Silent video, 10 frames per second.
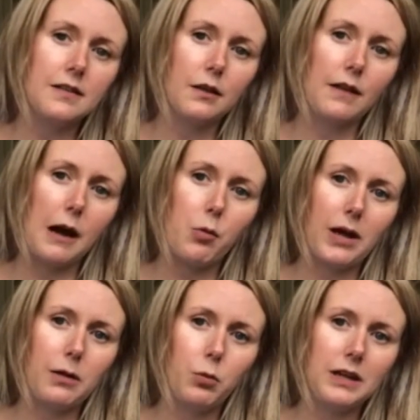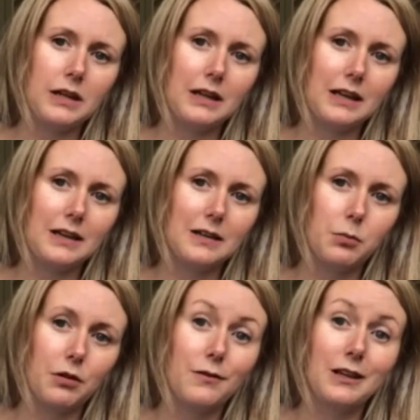so that way we can
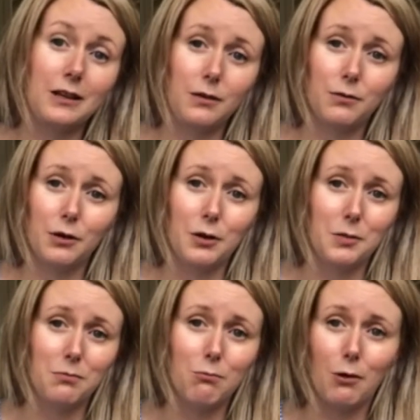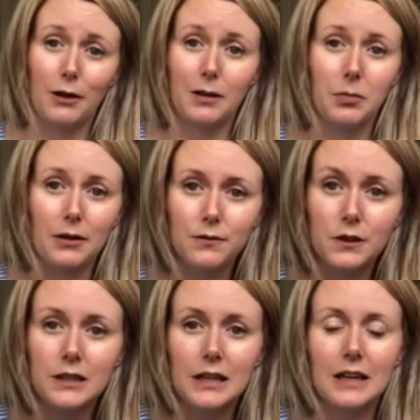prevent you from walking
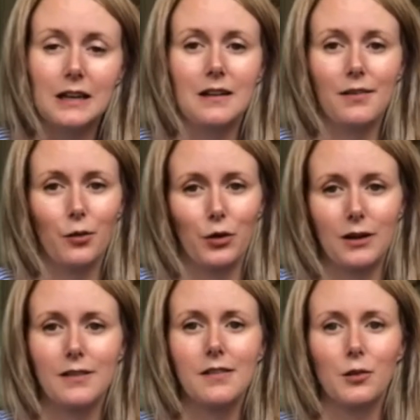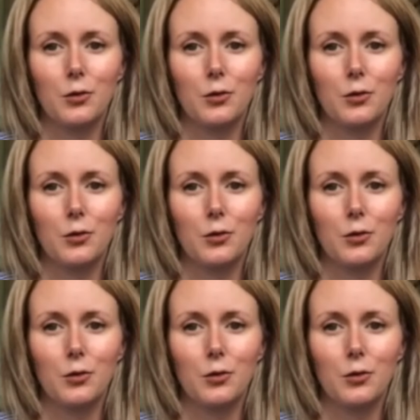barefoot and getting sores